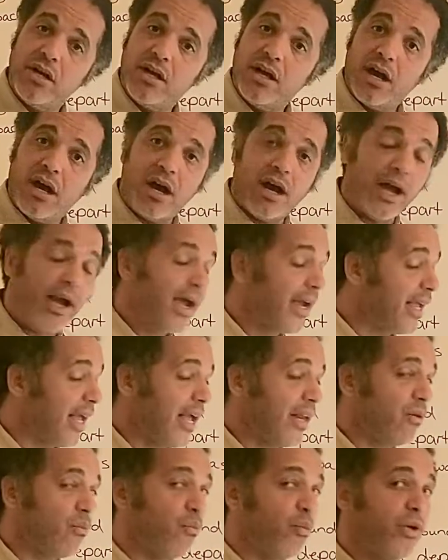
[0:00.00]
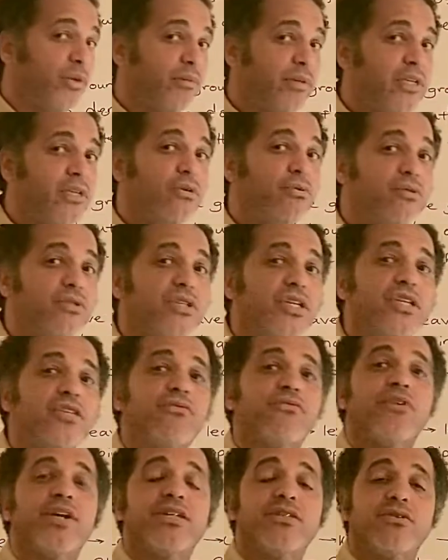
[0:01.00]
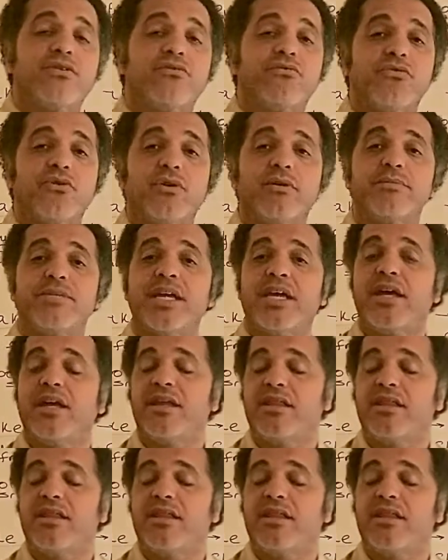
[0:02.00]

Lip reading: Again, when we use these phrasal verbs,